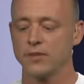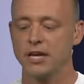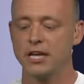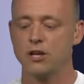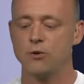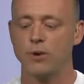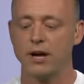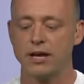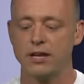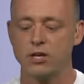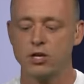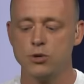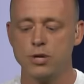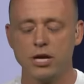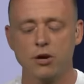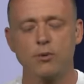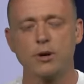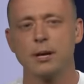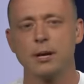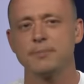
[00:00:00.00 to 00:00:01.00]
Anyway, you
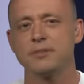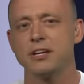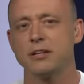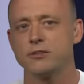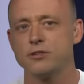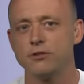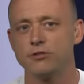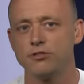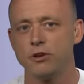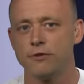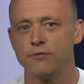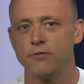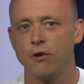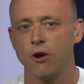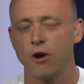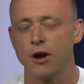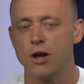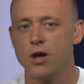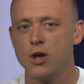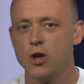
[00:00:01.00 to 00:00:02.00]
hear what I'm telling you so
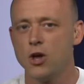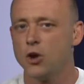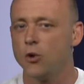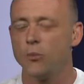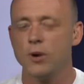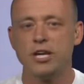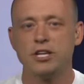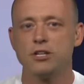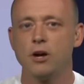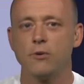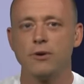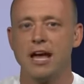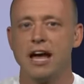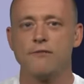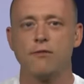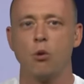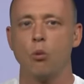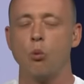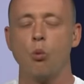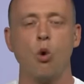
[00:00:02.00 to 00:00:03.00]
far. We don't
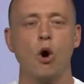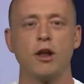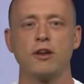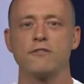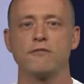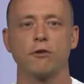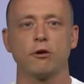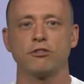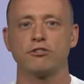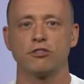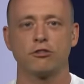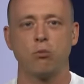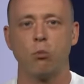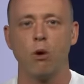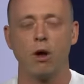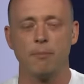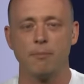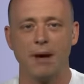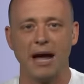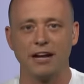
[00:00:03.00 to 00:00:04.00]
have a one versus
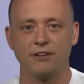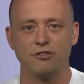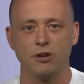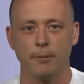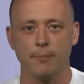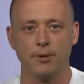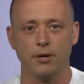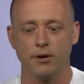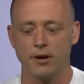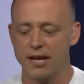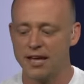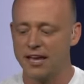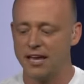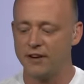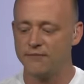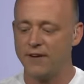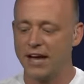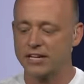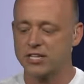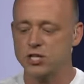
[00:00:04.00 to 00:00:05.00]
one matchup here.
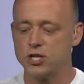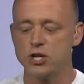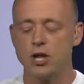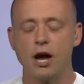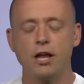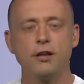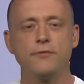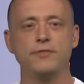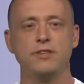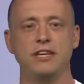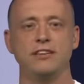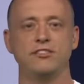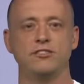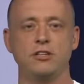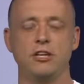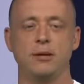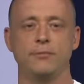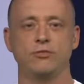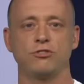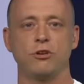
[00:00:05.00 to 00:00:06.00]
In fact, none of these
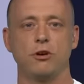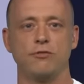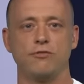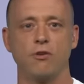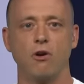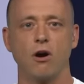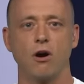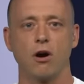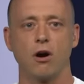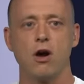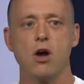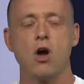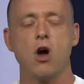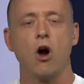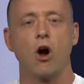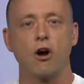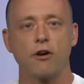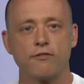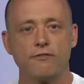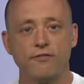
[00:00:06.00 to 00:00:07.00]
teams so far
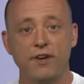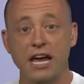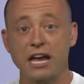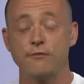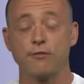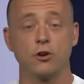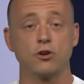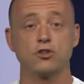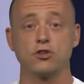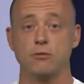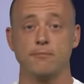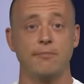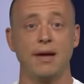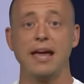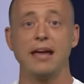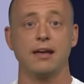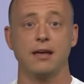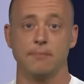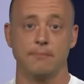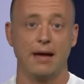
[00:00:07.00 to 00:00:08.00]
are favored to
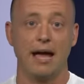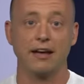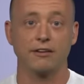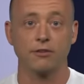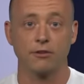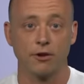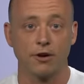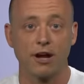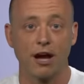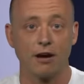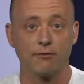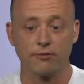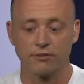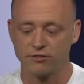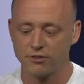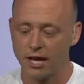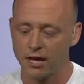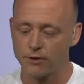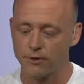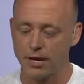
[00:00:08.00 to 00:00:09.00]
make it back to their
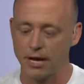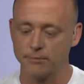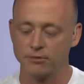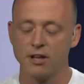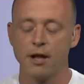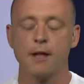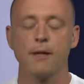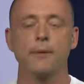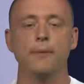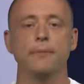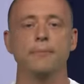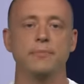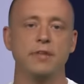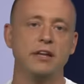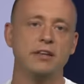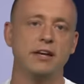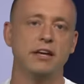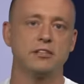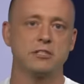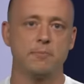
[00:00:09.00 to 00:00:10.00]
conference title games.
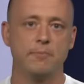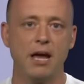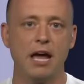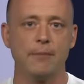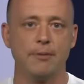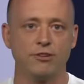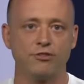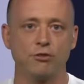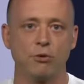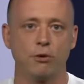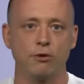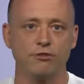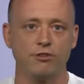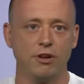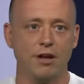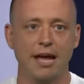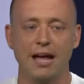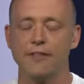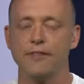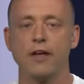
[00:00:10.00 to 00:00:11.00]
Then you get to Bama,
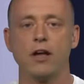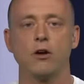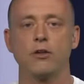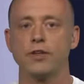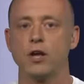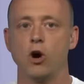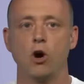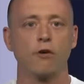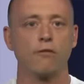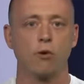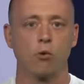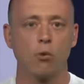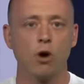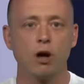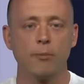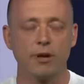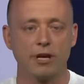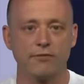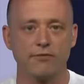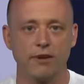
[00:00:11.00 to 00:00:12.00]
Georgia, and they are the
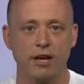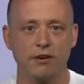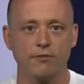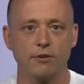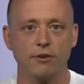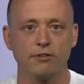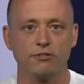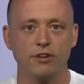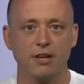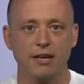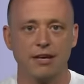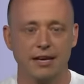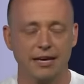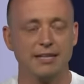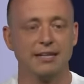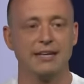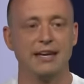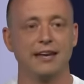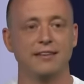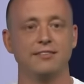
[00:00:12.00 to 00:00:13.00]
overwhelming favorites
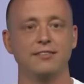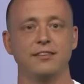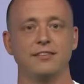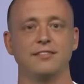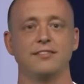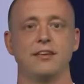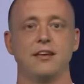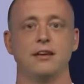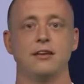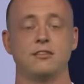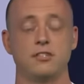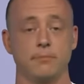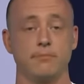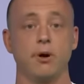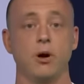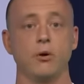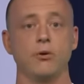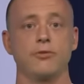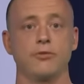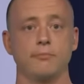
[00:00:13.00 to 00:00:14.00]
in the S E C to
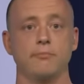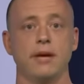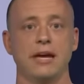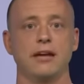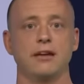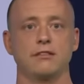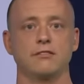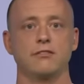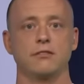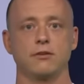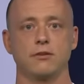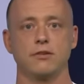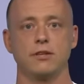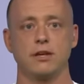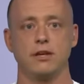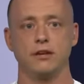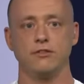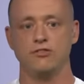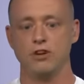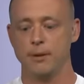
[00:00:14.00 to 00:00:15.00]
both make it to
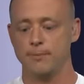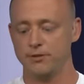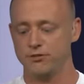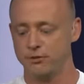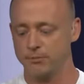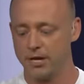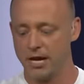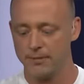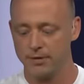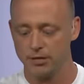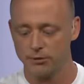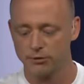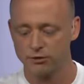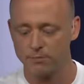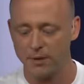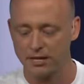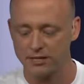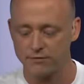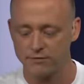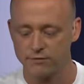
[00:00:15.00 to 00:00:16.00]
the championship game in their
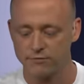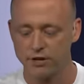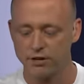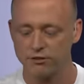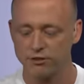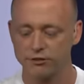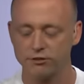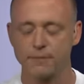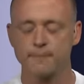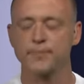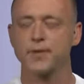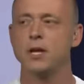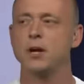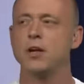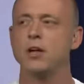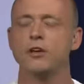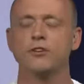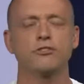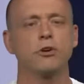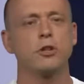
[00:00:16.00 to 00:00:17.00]
respective divisions.
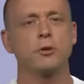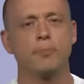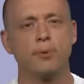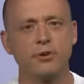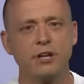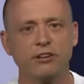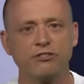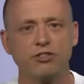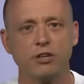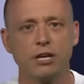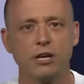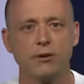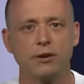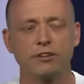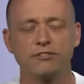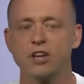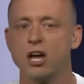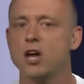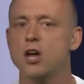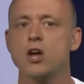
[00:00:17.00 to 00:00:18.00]
So the prediction here
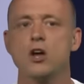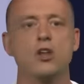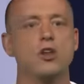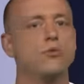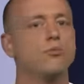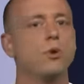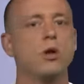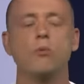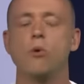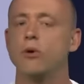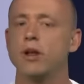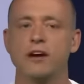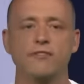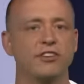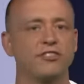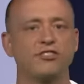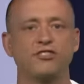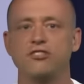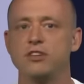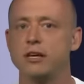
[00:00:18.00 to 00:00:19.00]
is we won't have
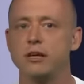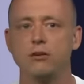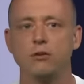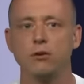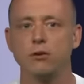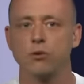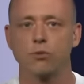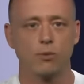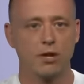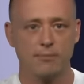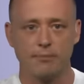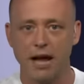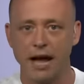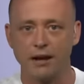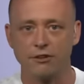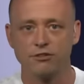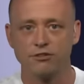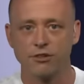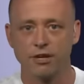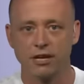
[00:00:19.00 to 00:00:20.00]
a single
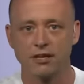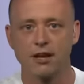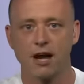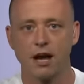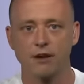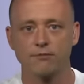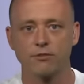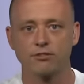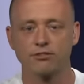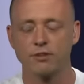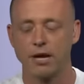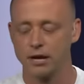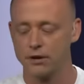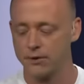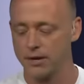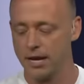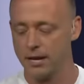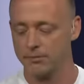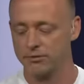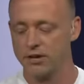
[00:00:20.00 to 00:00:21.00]
rematch in conference
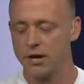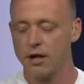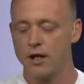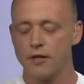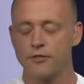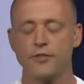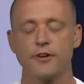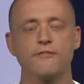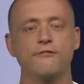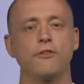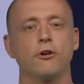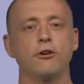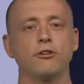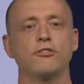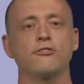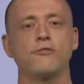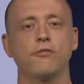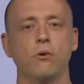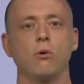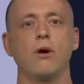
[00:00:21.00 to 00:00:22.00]
title games. The
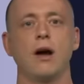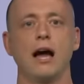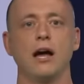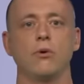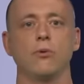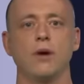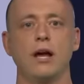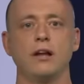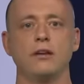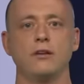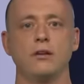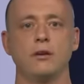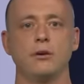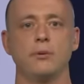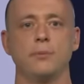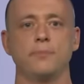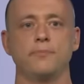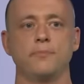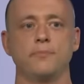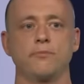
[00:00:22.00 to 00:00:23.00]
first four I read
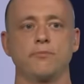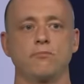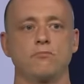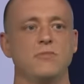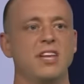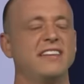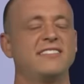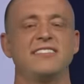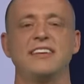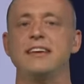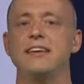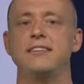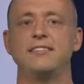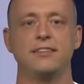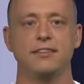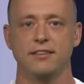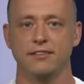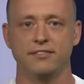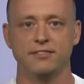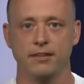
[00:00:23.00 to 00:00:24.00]
you, it's
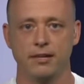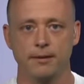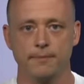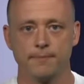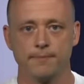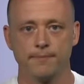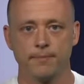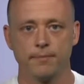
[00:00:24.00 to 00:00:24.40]
easy to see.